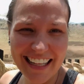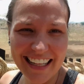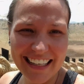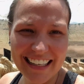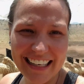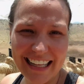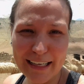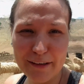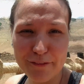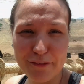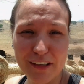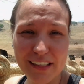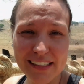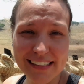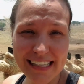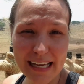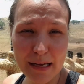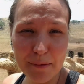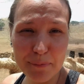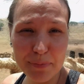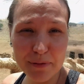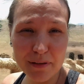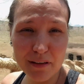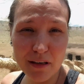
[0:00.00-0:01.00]
Like, for
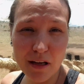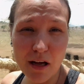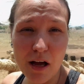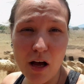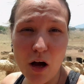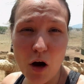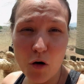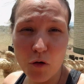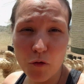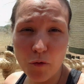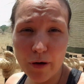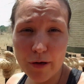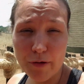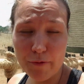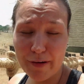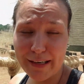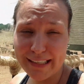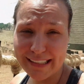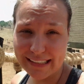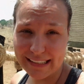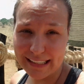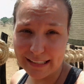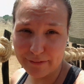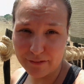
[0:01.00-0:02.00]
example, Voi
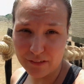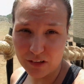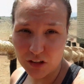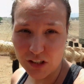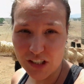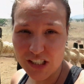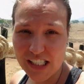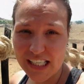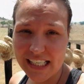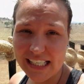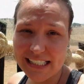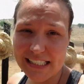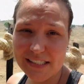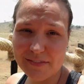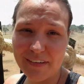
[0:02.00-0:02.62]
Wildlife Lodge is